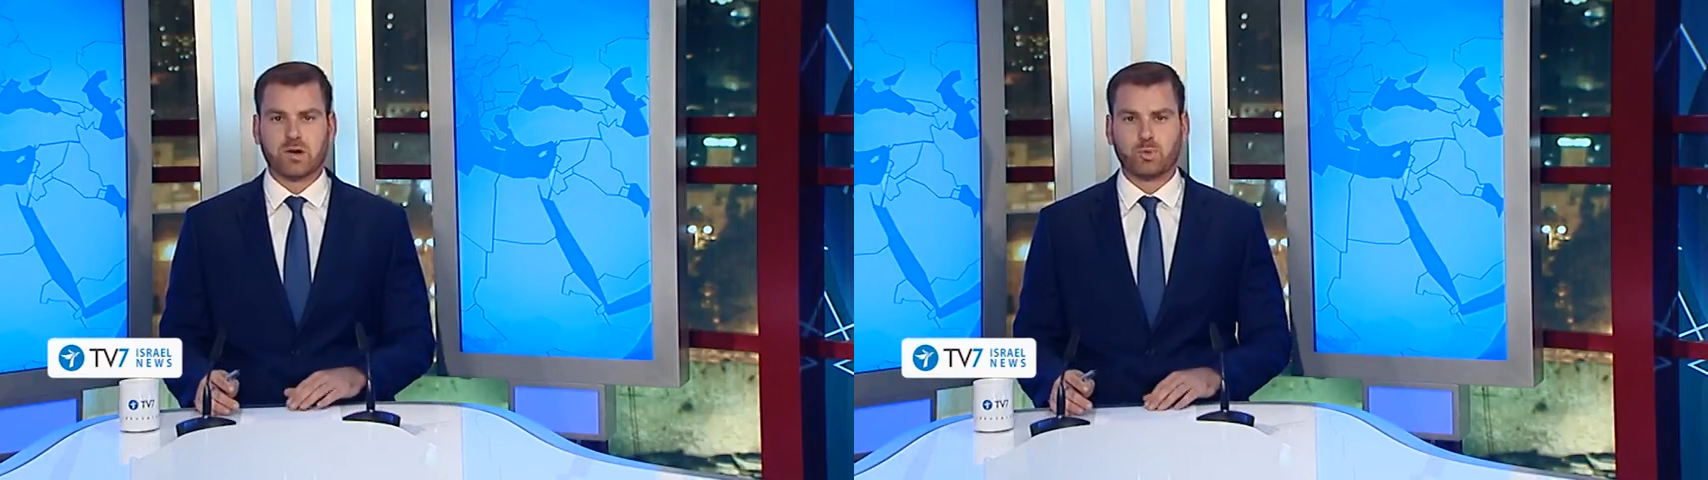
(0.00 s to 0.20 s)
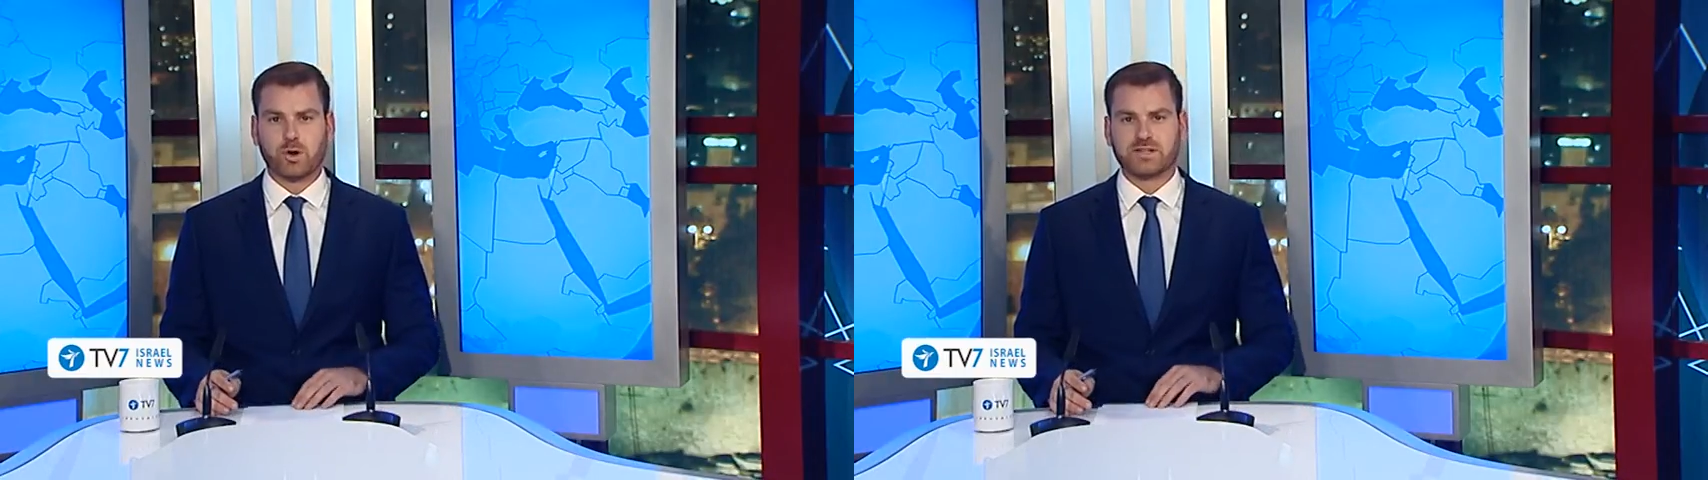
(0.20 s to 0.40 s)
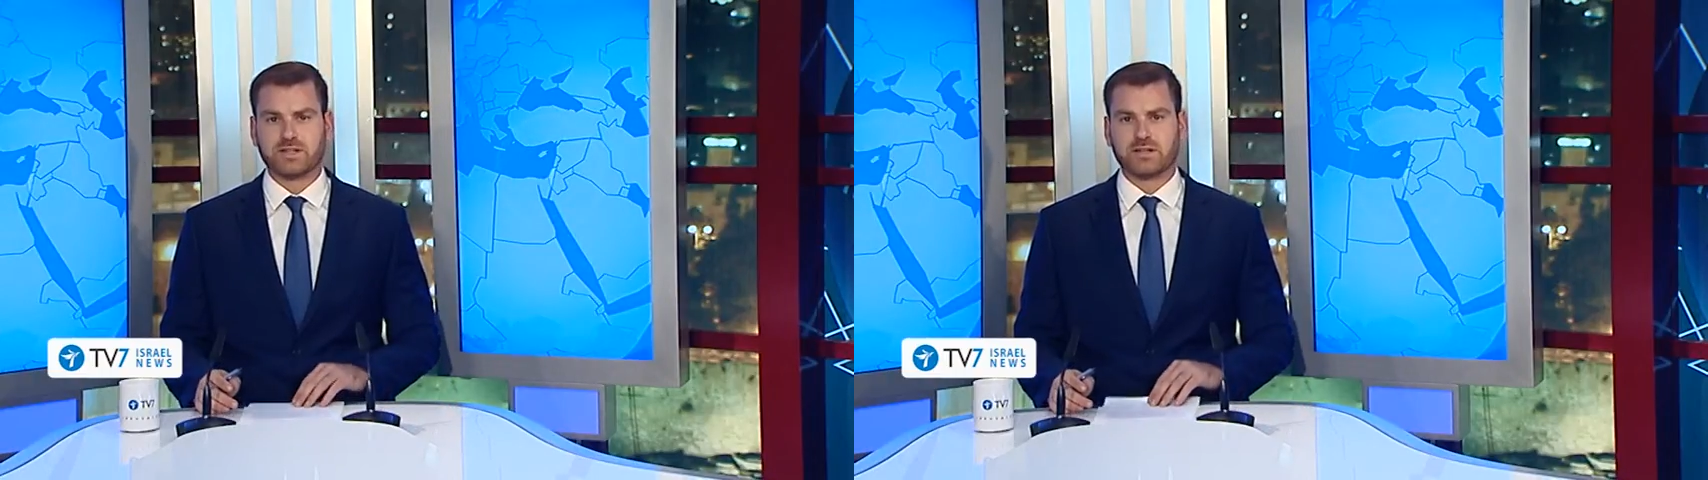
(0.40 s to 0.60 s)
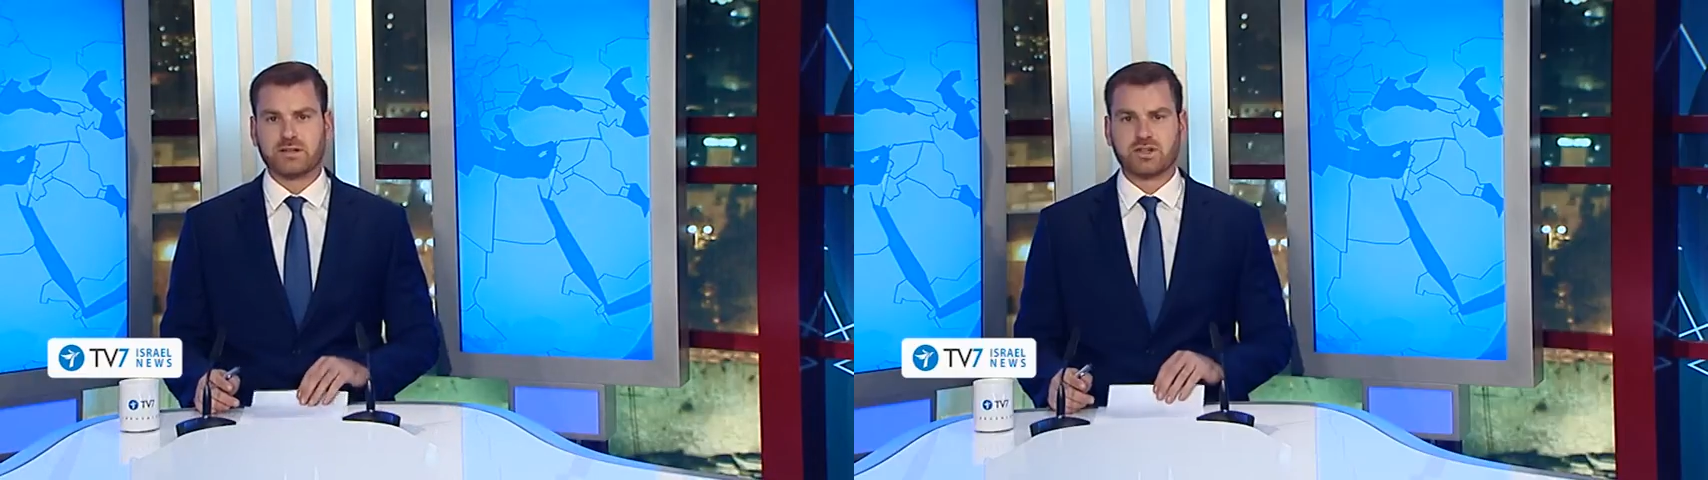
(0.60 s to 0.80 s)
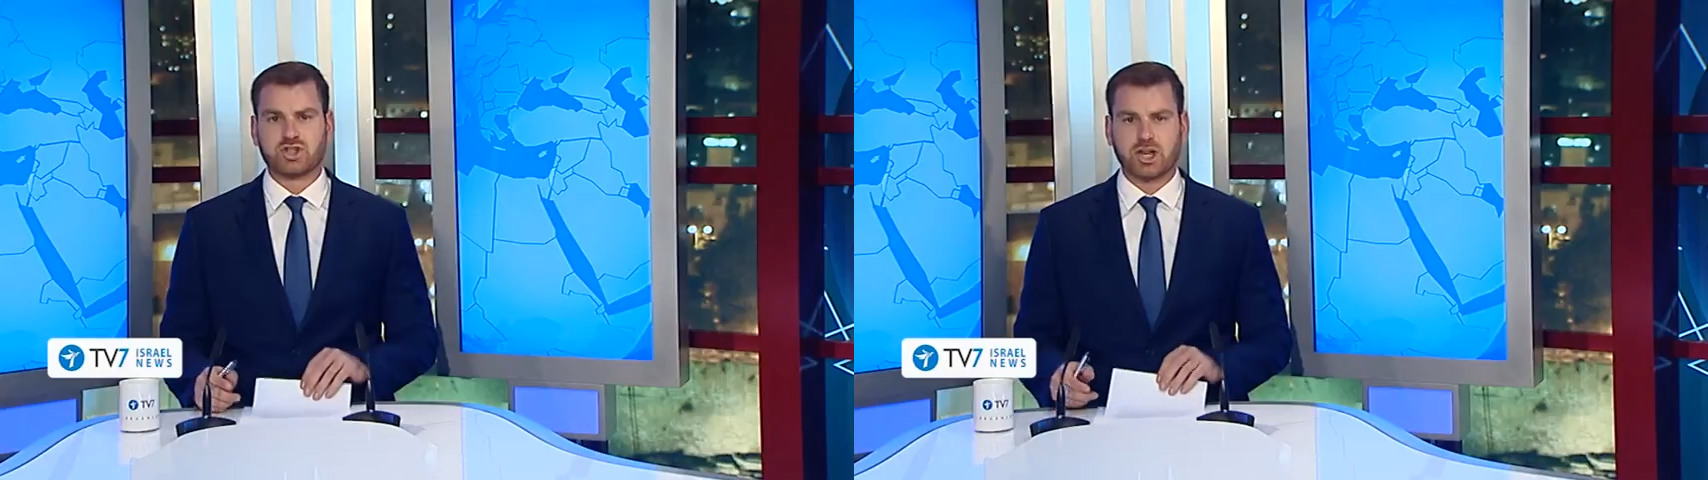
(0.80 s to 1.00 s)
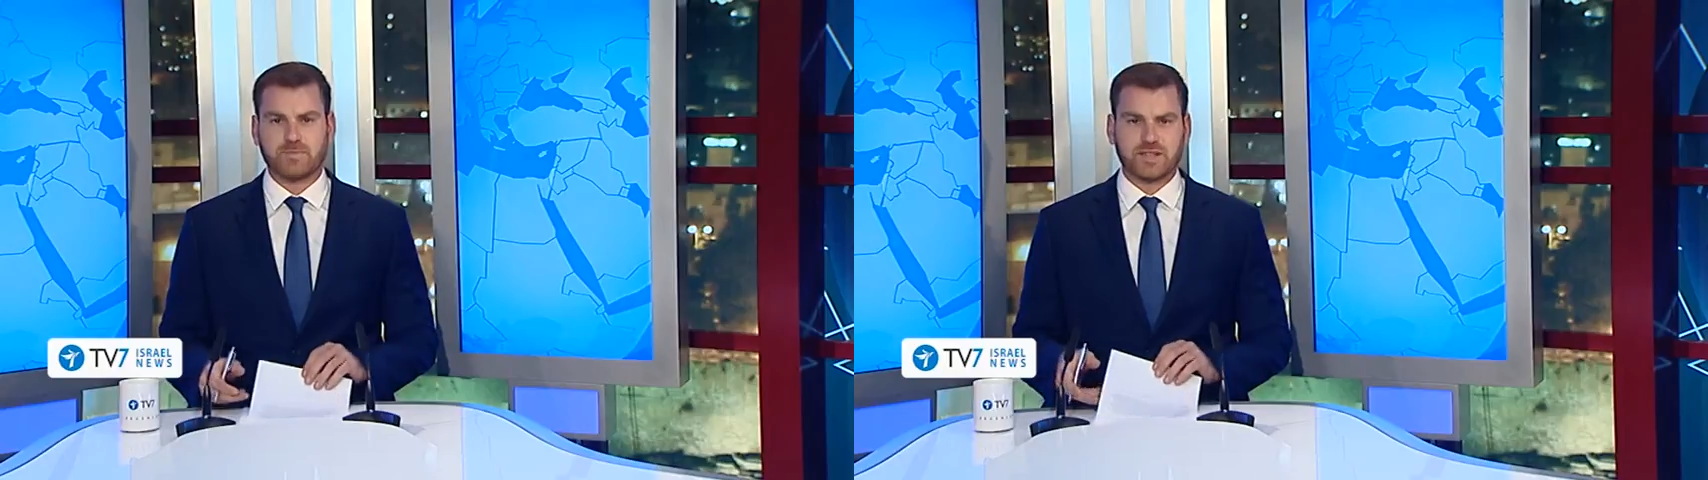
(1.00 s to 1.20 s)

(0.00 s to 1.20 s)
President Recep